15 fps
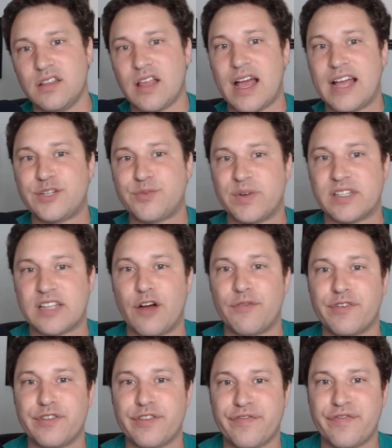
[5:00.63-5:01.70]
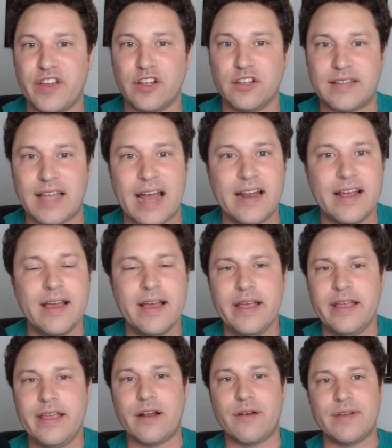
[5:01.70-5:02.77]
the highest priced golfer in the field, that,
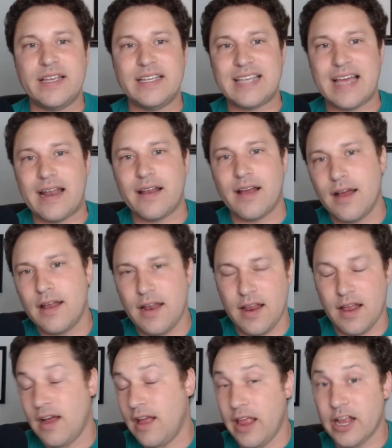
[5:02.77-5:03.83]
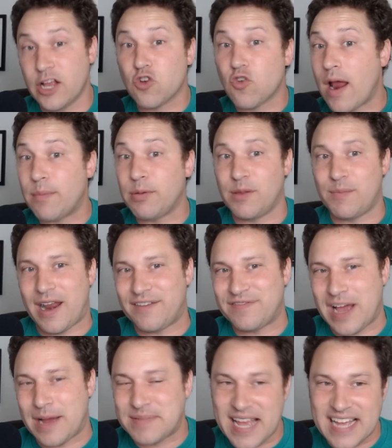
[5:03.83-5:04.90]
you know, he's had incredible amount of
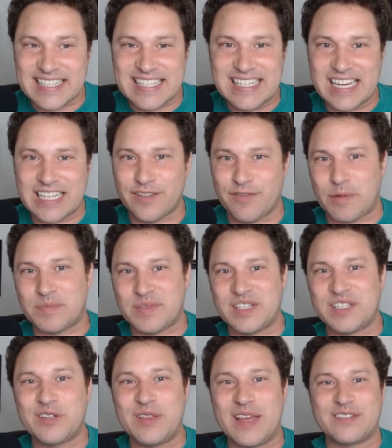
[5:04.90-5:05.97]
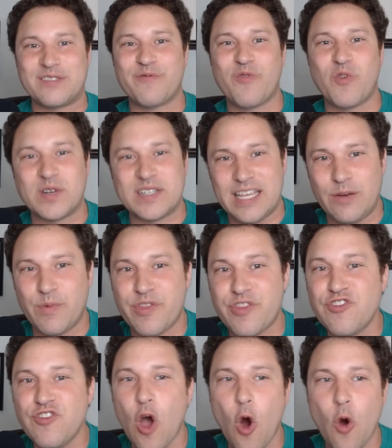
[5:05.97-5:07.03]
top 10, 6 of them since 2014 with
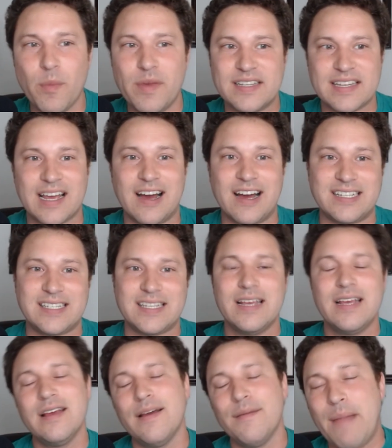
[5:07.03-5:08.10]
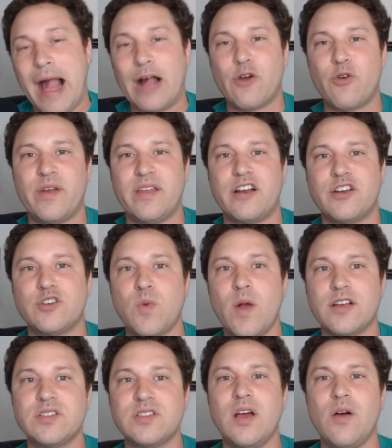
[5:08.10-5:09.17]
no missed cuts. McIlroy there as
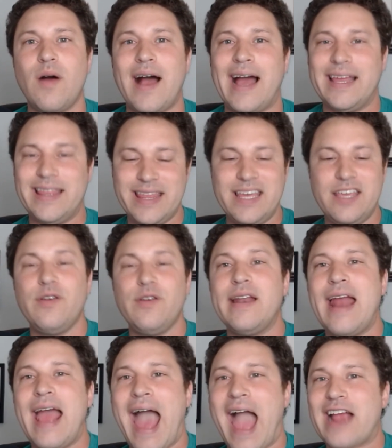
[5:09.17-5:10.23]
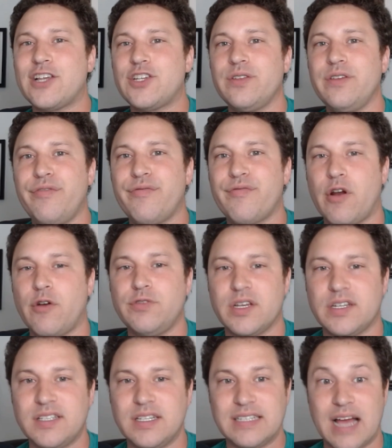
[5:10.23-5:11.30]
well. So I think you can actually throw
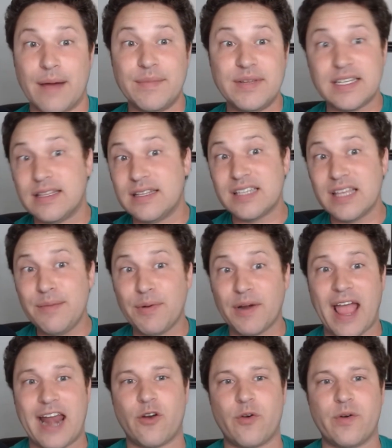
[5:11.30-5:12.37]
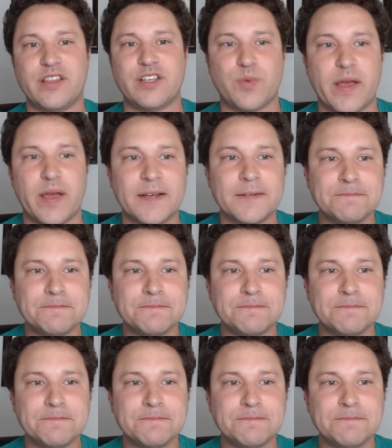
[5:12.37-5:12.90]
Justin Thomas in the sleeper category this week.